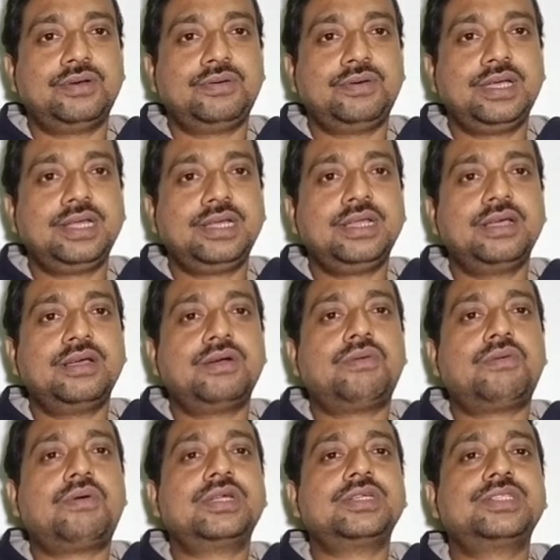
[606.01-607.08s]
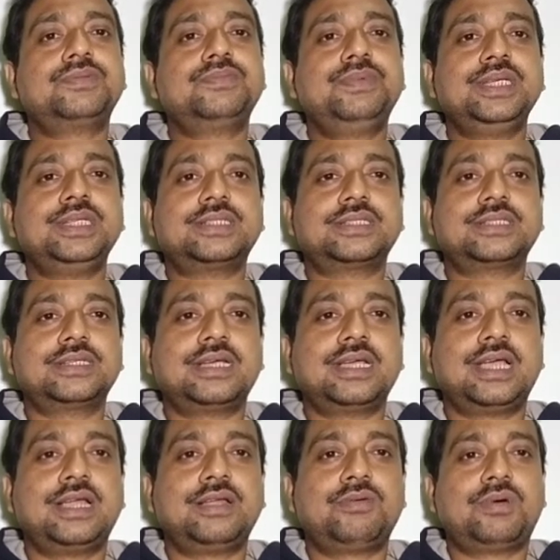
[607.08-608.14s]
When one's speech
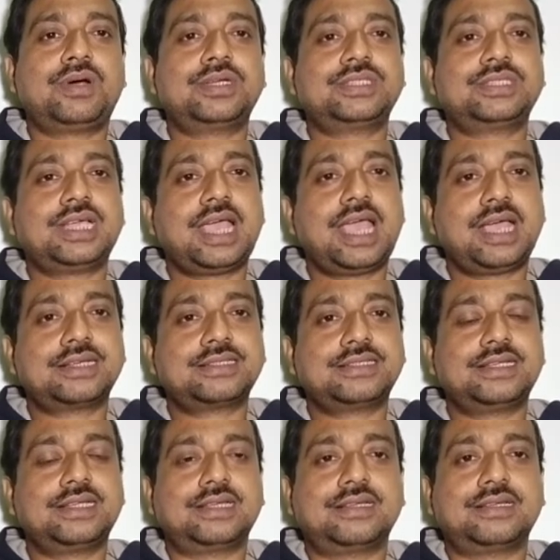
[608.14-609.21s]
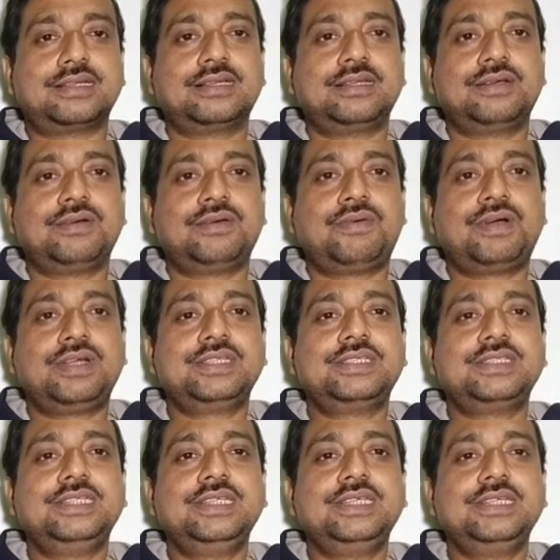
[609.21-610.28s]
and one's action, one's
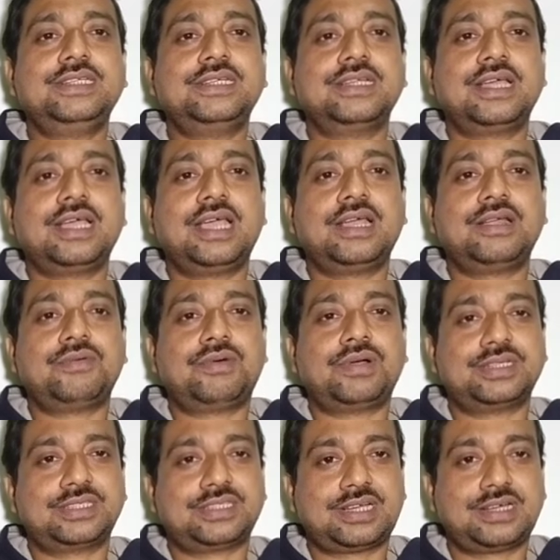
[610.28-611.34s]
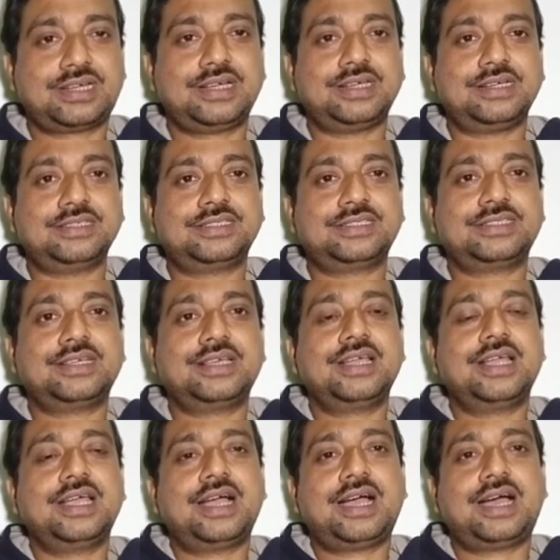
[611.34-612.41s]
deed and one's utterance
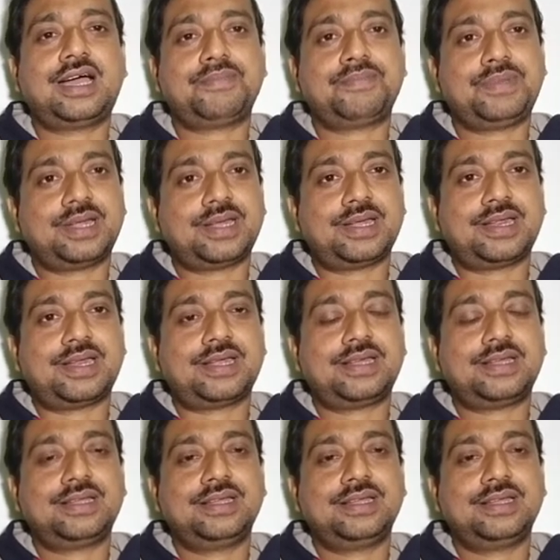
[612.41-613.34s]
are parallel,